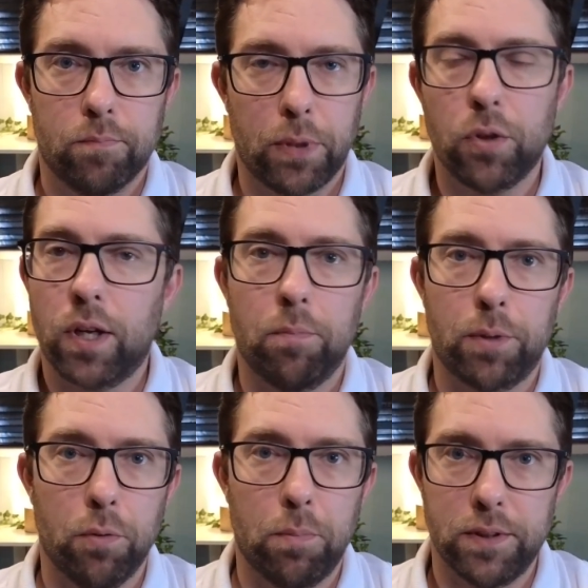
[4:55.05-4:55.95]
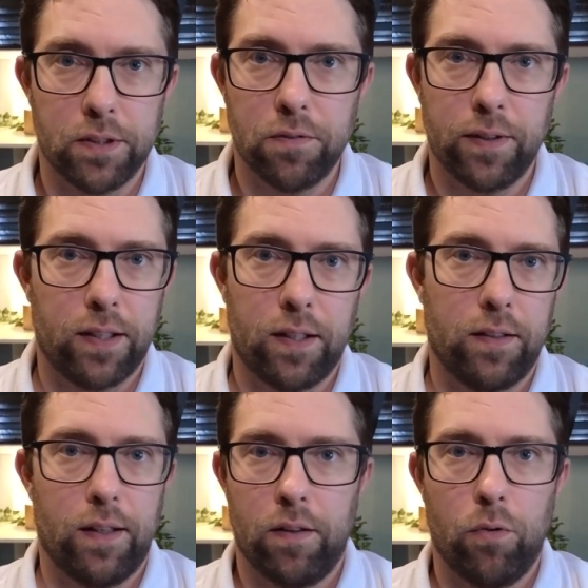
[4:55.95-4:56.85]
But don't come to Brazil thinking
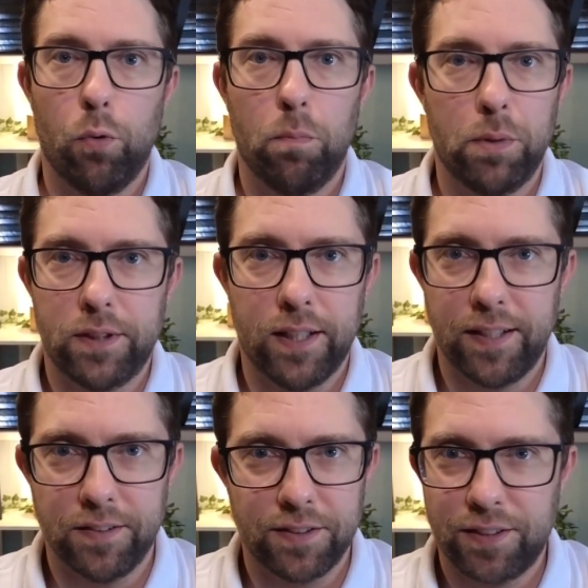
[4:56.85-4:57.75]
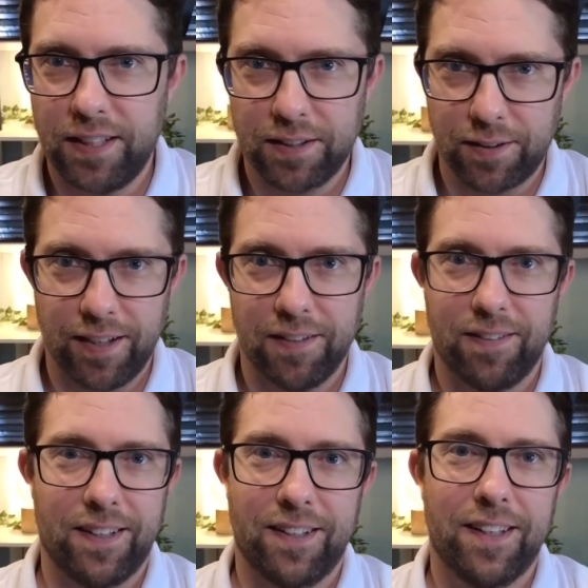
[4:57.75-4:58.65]
that all Brazilians cheat or
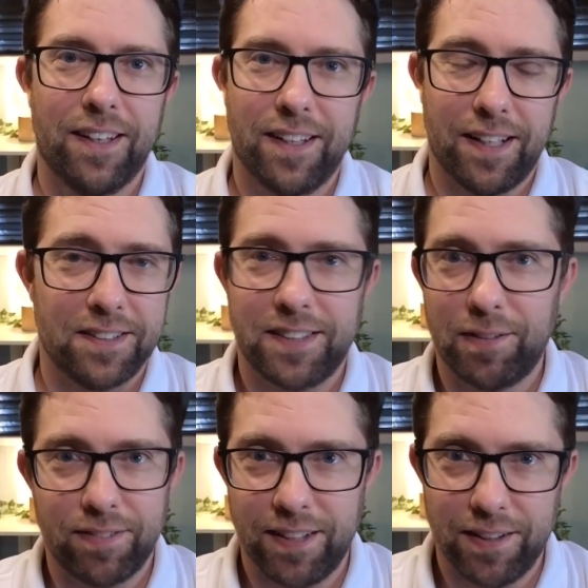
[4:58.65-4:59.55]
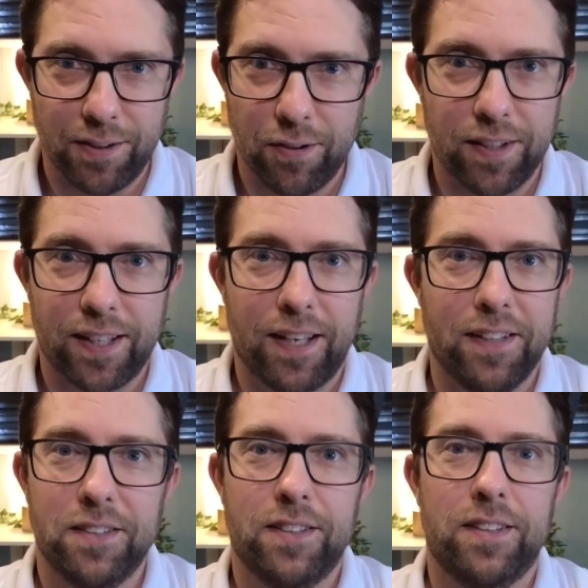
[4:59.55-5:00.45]
anything. That's definitely not the
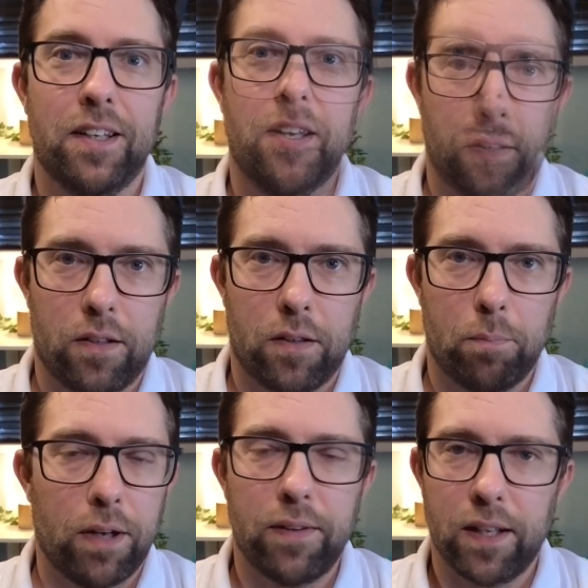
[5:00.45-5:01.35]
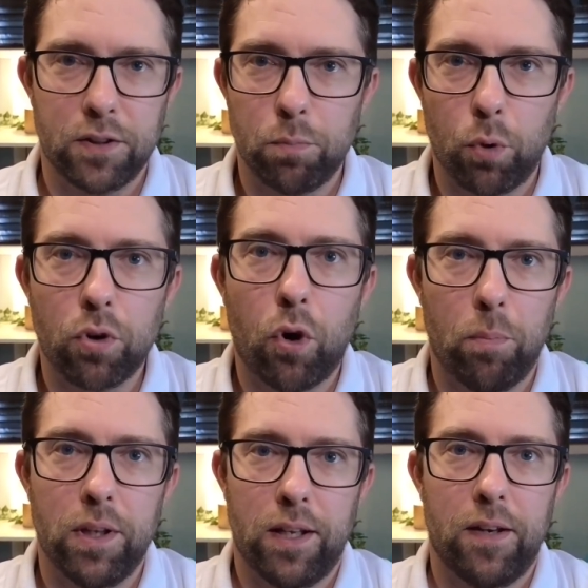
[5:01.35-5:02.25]
case. But I think it's more
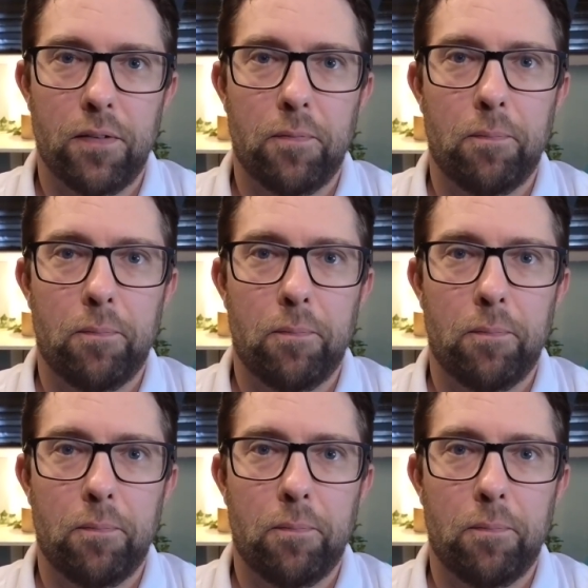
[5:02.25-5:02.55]
common here.